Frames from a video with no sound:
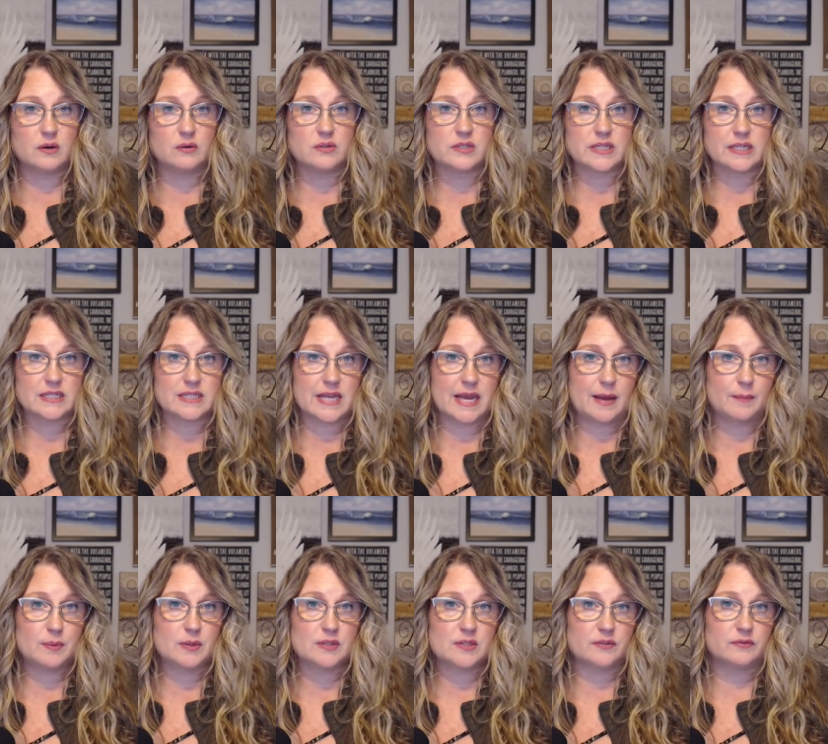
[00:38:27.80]

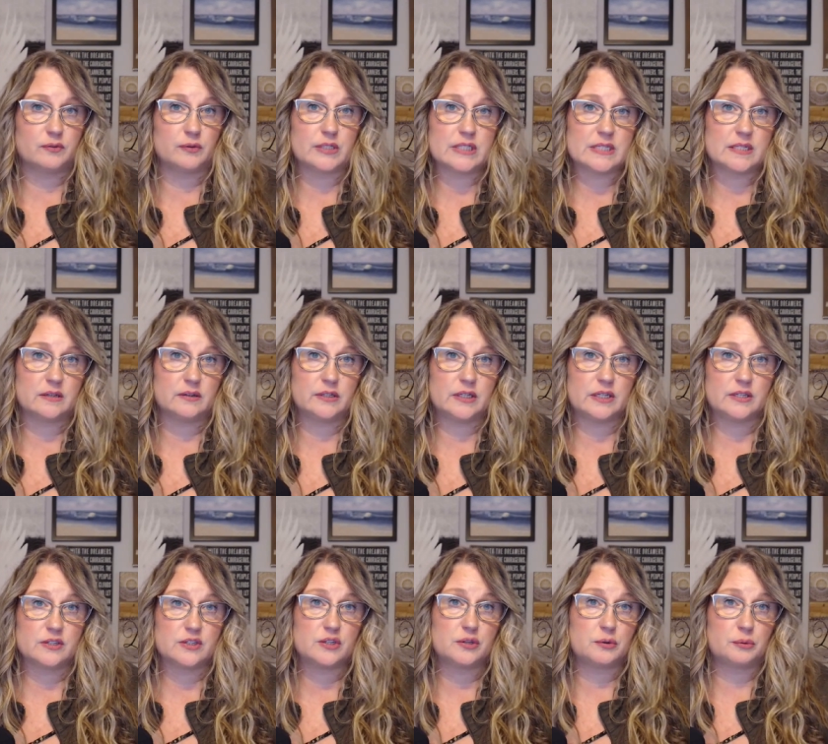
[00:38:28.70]
examples of
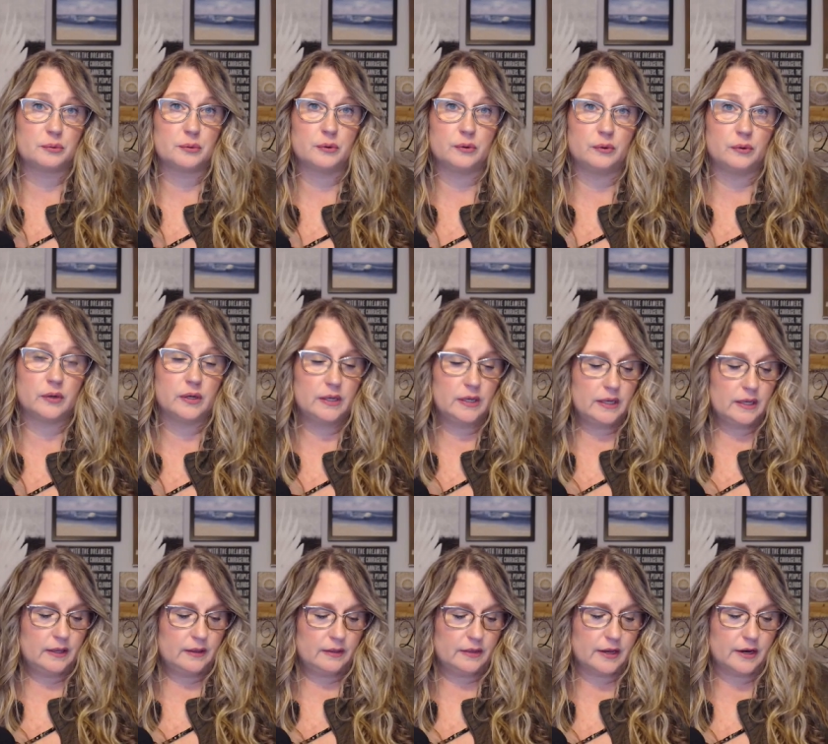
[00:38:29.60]
resilience through
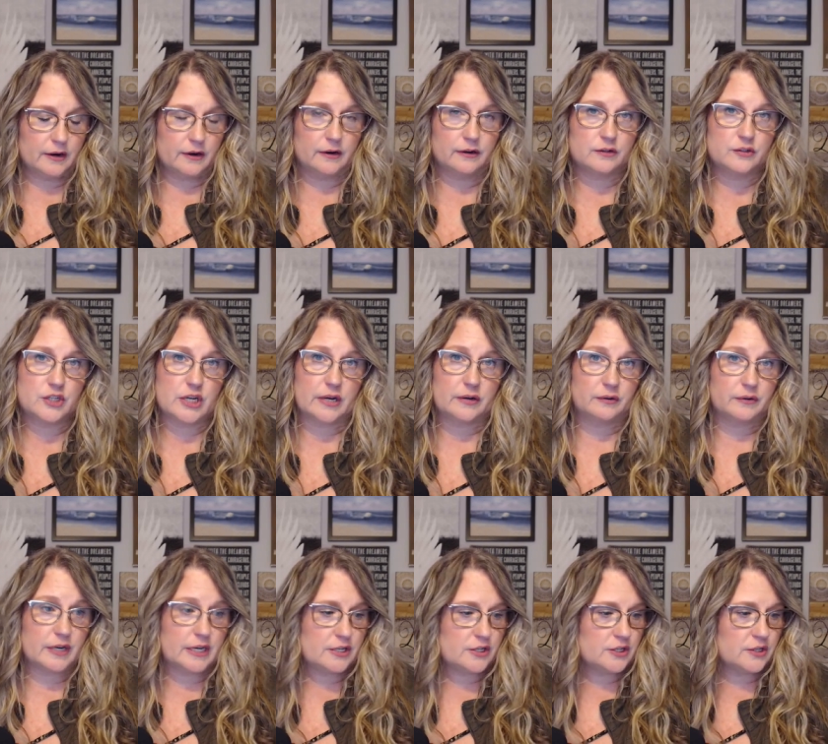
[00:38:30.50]
their
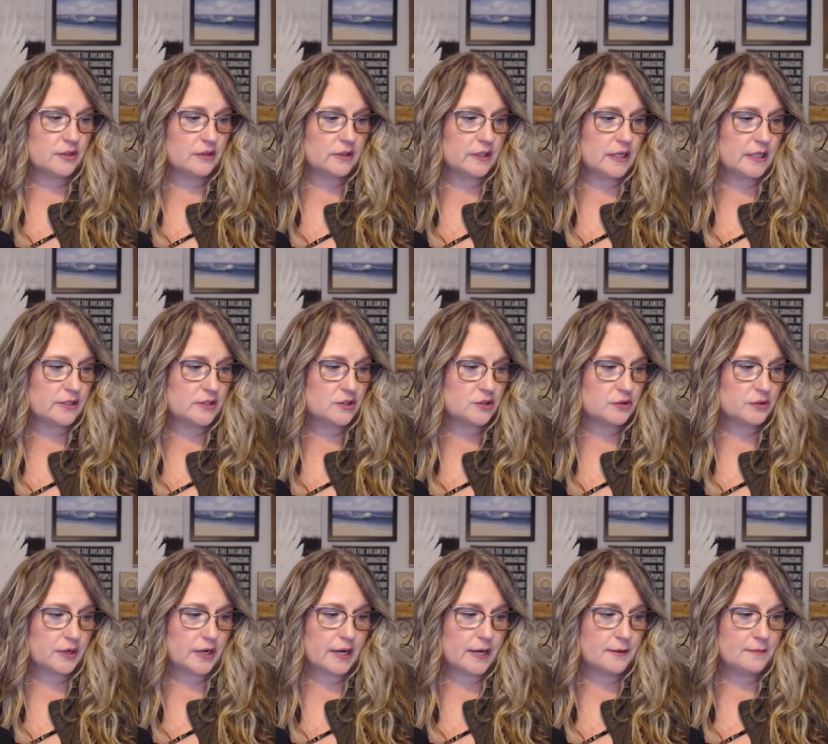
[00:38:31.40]
generational
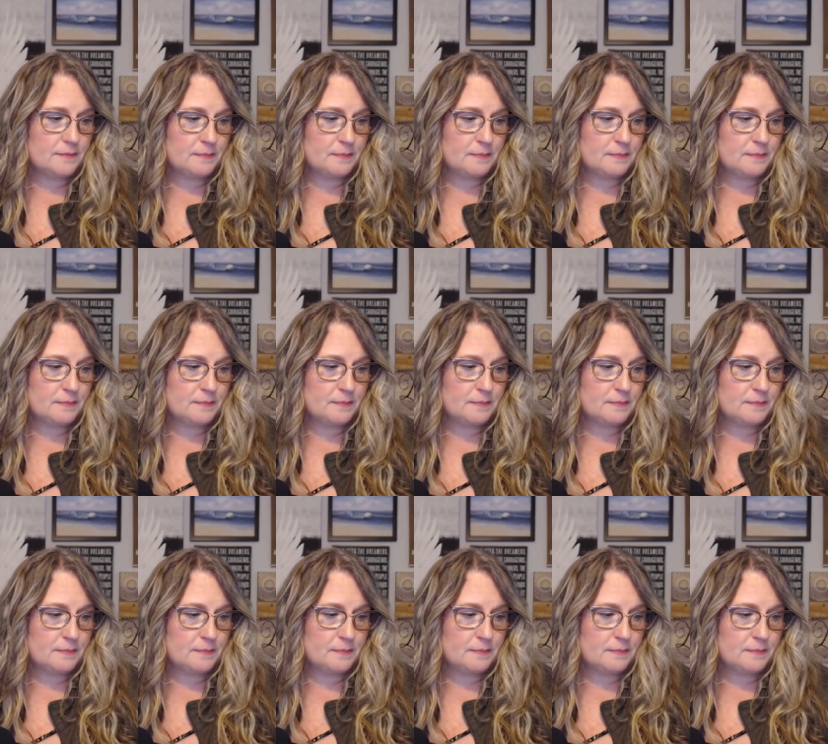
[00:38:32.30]
history.